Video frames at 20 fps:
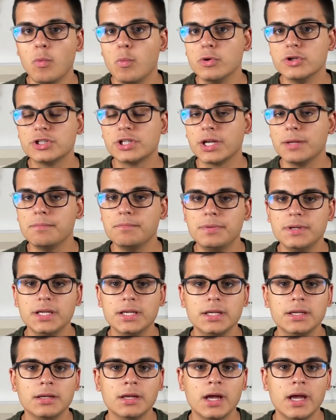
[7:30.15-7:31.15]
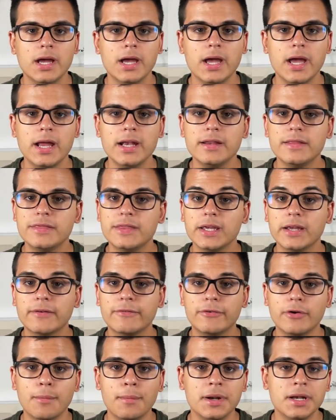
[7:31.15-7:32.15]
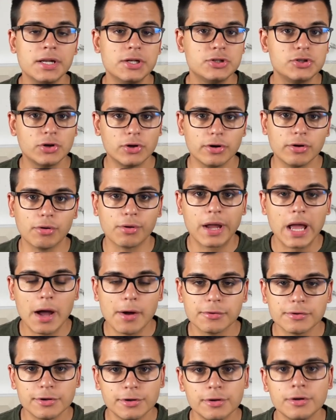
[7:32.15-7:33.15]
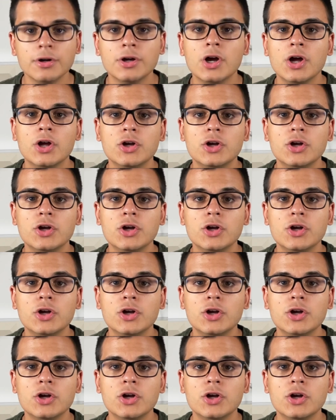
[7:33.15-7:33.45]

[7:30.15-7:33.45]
which can be anything from an internal counter